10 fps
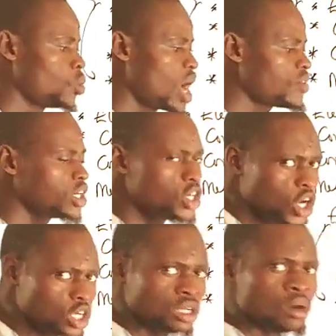we have a
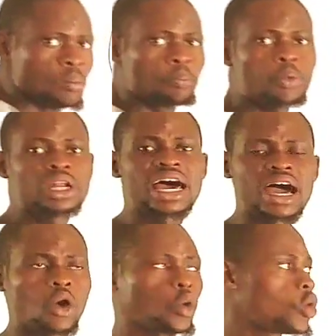
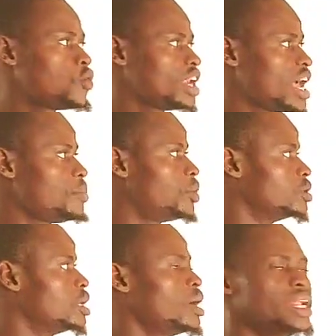non-polar covalent
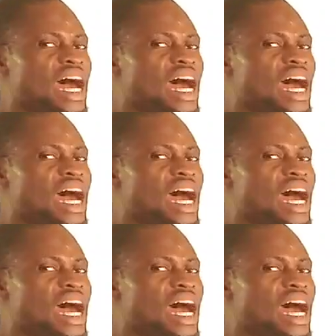bond.